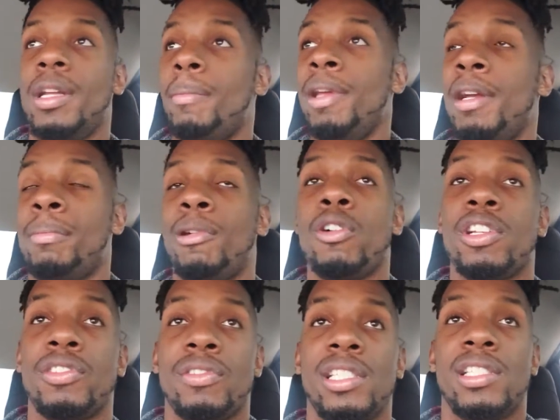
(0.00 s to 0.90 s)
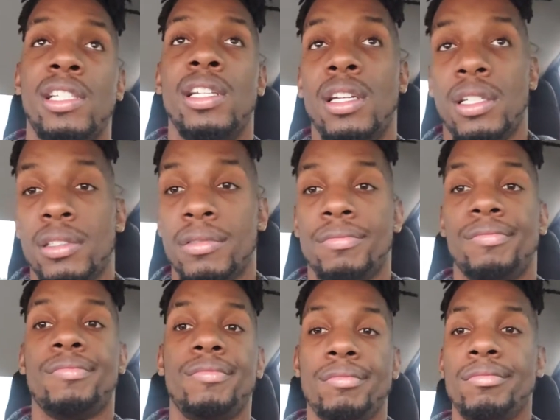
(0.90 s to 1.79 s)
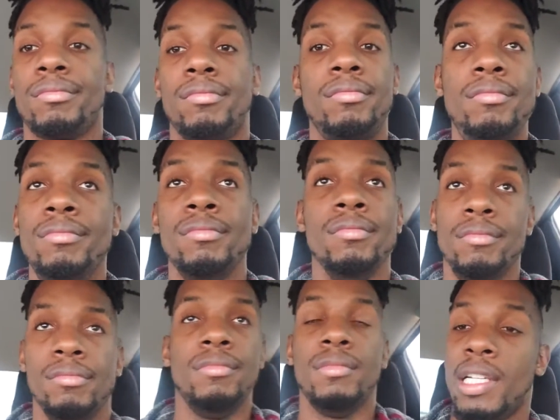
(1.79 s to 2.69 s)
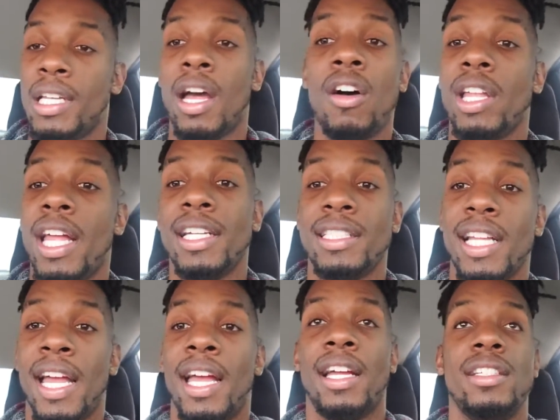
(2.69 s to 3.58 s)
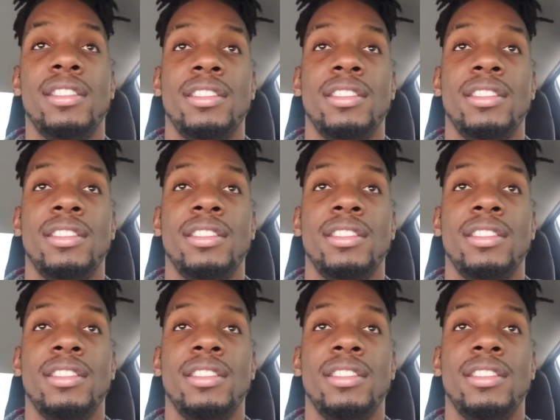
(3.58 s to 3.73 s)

being broke is risky. And I don't like that.